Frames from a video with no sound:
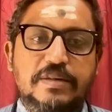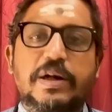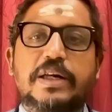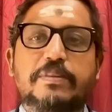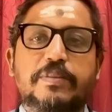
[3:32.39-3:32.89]

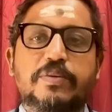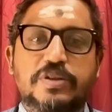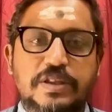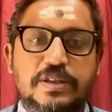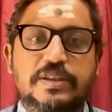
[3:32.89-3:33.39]
Multiple
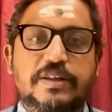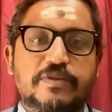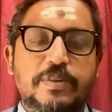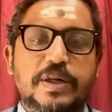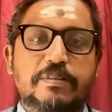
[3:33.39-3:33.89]
processes have
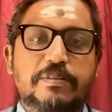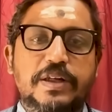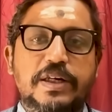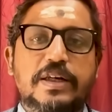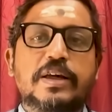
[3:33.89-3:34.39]
to be
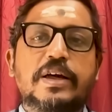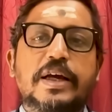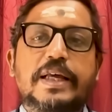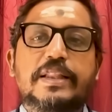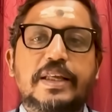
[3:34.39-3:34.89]
completed
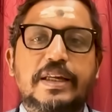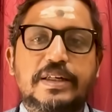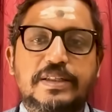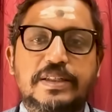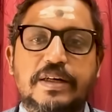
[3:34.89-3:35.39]
and then it
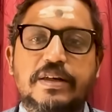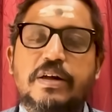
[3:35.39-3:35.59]
is done.